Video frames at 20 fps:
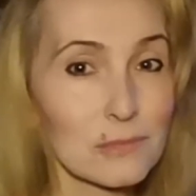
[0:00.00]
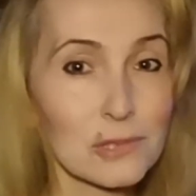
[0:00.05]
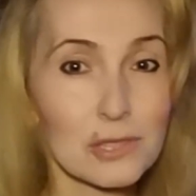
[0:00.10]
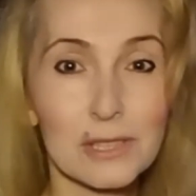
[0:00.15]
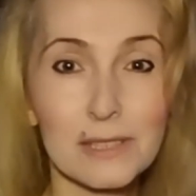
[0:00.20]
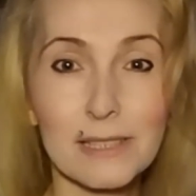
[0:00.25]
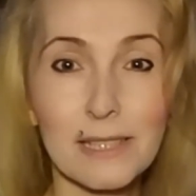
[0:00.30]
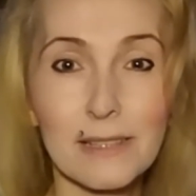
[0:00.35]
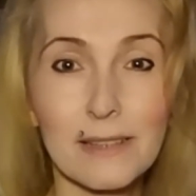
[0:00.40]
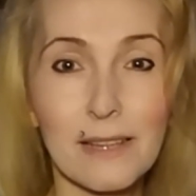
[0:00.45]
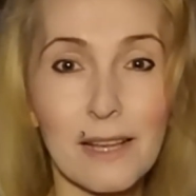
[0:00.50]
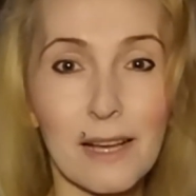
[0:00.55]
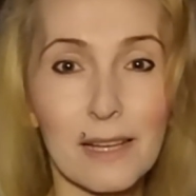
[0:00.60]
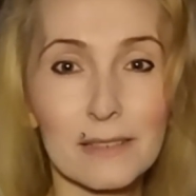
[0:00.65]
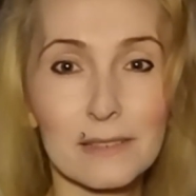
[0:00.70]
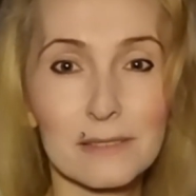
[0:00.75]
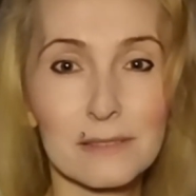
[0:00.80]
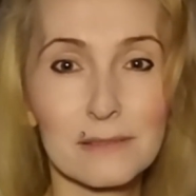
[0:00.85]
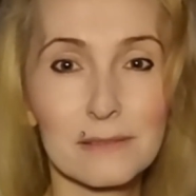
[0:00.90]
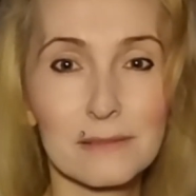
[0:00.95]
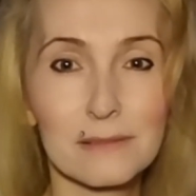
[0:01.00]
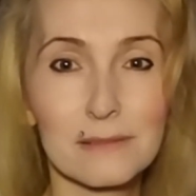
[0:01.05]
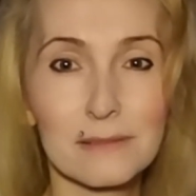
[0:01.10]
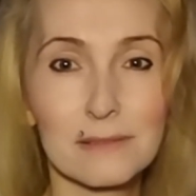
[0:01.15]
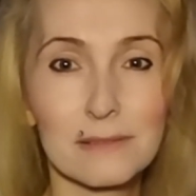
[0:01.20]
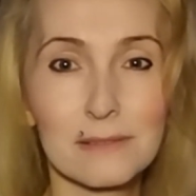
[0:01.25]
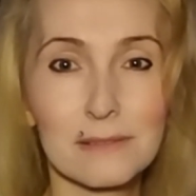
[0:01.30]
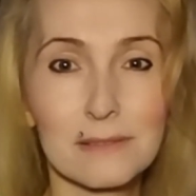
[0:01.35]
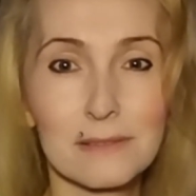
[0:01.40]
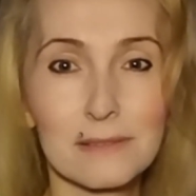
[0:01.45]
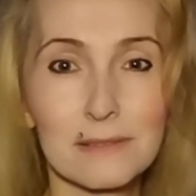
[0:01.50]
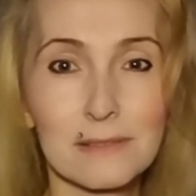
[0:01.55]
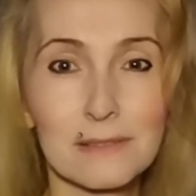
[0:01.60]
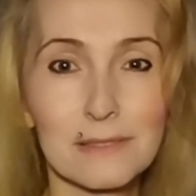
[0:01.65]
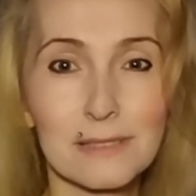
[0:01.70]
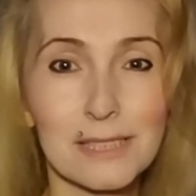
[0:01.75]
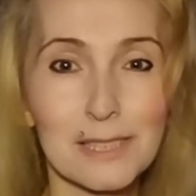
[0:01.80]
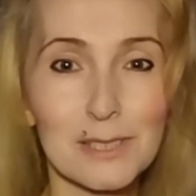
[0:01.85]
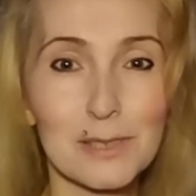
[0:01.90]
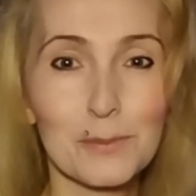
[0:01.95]
just like that,
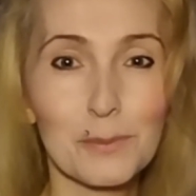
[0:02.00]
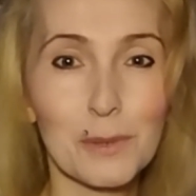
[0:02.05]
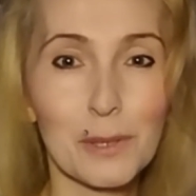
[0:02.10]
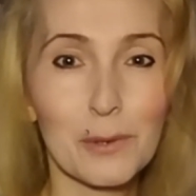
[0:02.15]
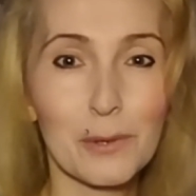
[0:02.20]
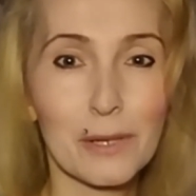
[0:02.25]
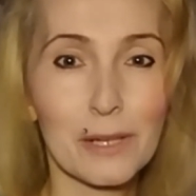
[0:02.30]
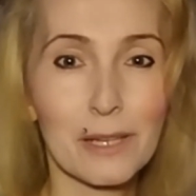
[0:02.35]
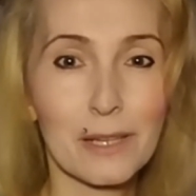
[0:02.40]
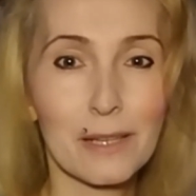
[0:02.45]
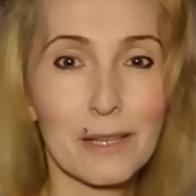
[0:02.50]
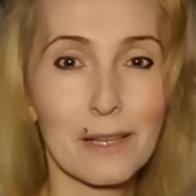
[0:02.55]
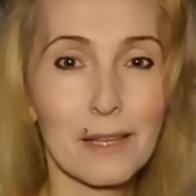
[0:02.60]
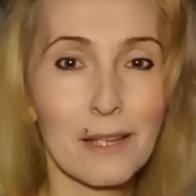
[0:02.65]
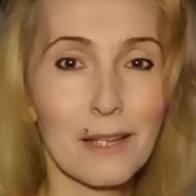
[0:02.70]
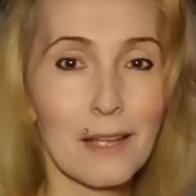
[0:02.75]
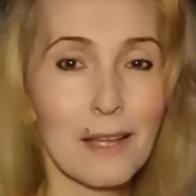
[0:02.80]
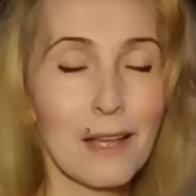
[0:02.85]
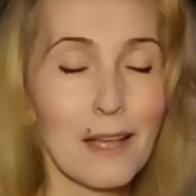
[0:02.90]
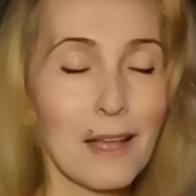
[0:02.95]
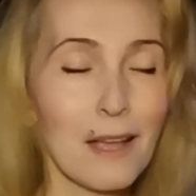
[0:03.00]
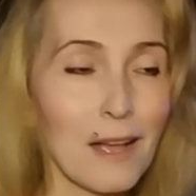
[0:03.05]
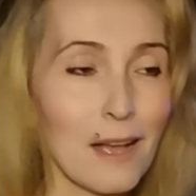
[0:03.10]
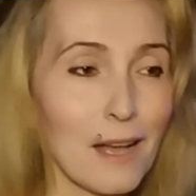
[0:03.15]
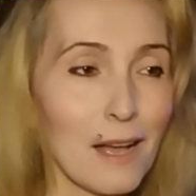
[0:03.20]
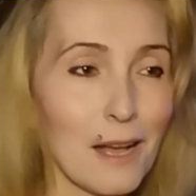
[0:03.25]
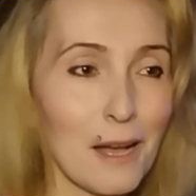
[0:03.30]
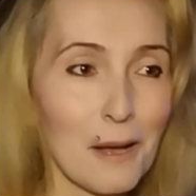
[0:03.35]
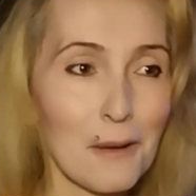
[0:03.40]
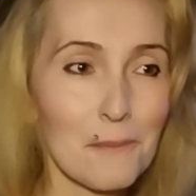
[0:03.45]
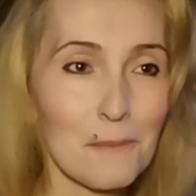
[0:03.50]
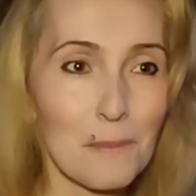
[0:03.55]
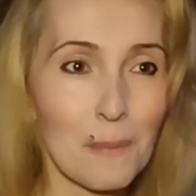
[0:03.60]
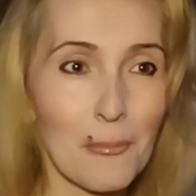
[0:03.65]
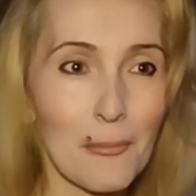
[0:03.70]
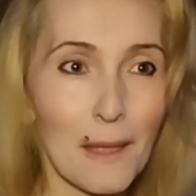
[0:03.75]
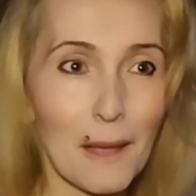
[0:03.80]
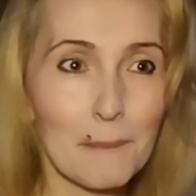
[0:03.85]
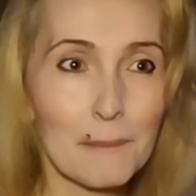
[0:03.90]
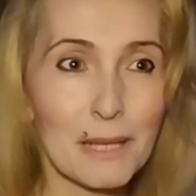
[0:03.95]
disappearing.
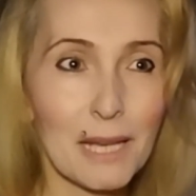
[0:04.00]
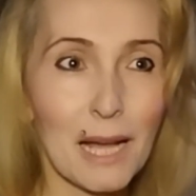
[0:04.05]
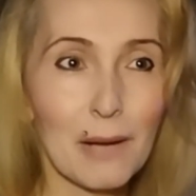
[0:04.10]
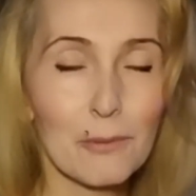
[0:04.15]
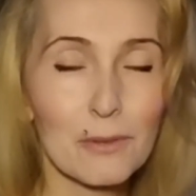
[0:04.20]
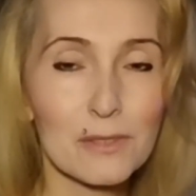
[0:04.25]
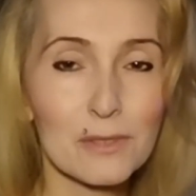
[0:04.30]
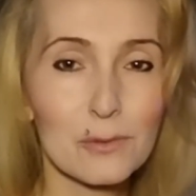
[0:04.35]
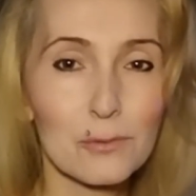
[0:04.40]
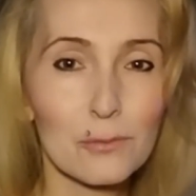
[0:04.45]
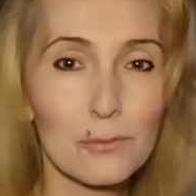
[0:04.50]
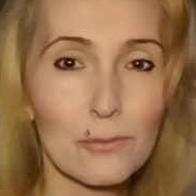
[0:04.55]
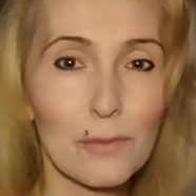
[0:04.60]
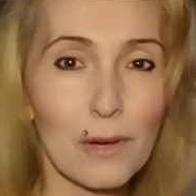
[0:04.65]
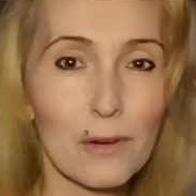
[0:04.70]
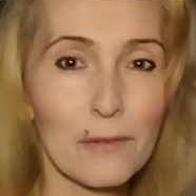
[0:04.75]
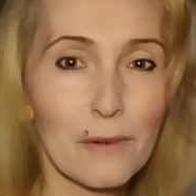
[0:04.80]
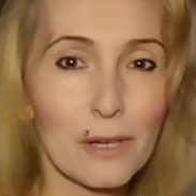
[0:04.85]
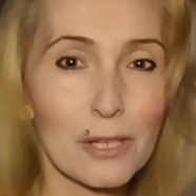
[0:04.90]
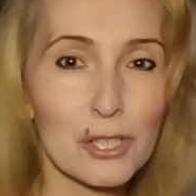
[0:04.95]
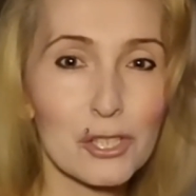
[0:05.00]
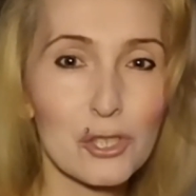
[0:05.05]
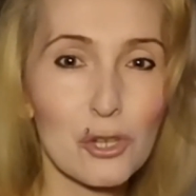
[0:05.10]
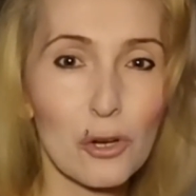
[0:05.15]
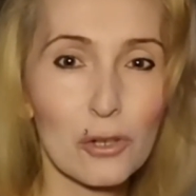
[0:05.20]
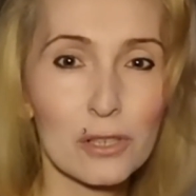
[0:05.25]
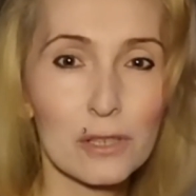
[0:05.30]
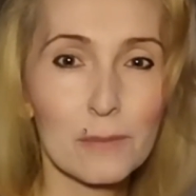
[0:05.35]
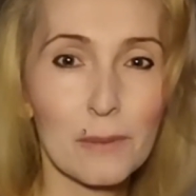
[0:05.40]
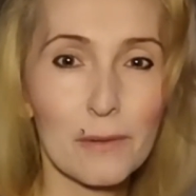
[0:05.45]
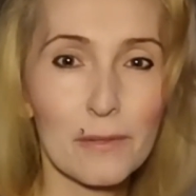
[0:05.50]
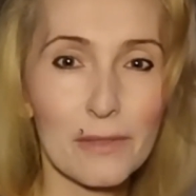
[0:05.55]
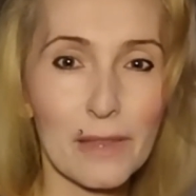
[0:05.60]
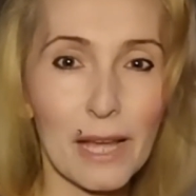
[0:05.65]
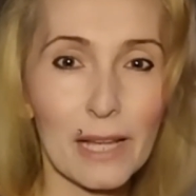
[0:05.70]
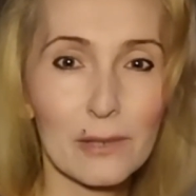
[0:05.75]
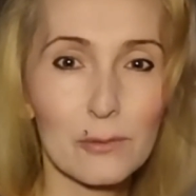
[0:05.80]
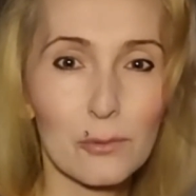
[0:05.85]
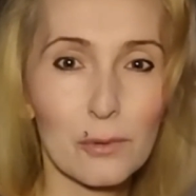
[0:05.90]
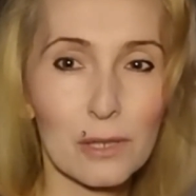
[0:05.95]
I mean, I was very, very shocked about
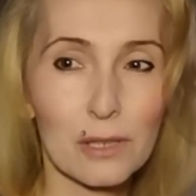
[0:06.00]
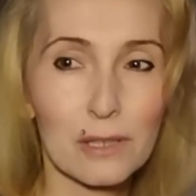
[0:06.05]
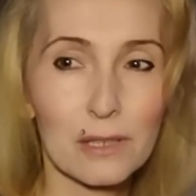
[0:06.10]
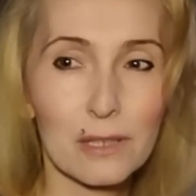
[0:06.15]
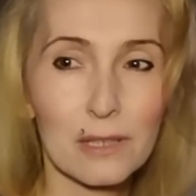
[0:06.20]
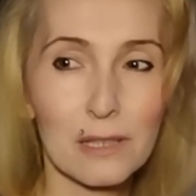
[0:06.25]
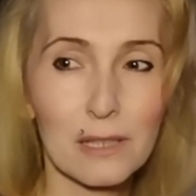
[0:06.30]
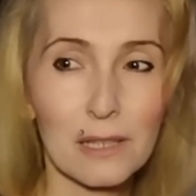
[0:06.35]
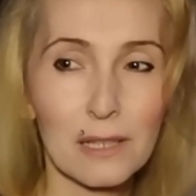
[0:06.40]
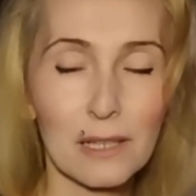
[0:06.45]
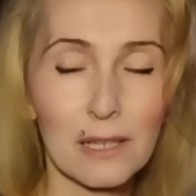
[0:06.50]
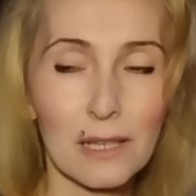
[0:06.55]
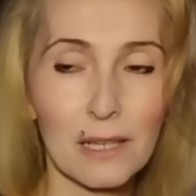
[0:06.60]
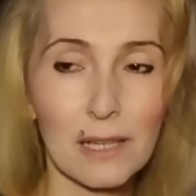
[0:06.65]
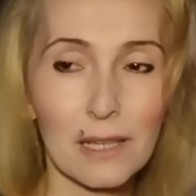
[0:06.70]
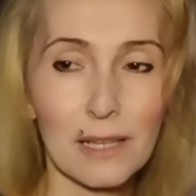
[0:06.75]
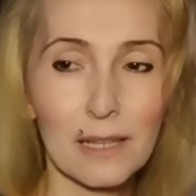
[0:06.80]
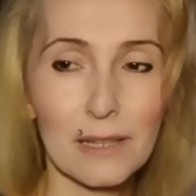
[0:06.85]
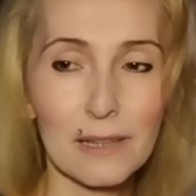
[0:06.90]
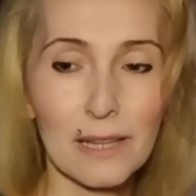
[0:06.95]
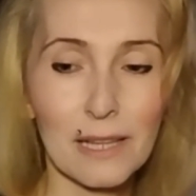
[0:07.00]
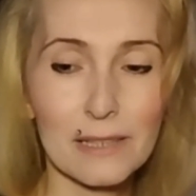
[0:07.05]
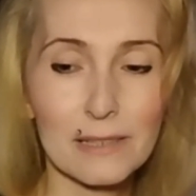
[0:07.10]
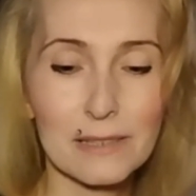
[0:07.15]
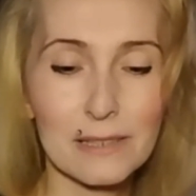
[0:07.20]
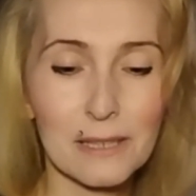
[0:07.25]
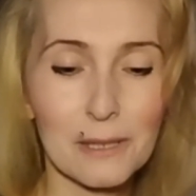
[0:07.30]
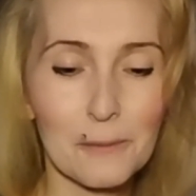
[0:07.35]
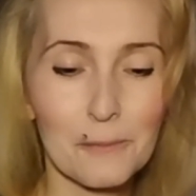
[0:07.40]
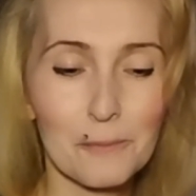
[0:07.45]
that one. That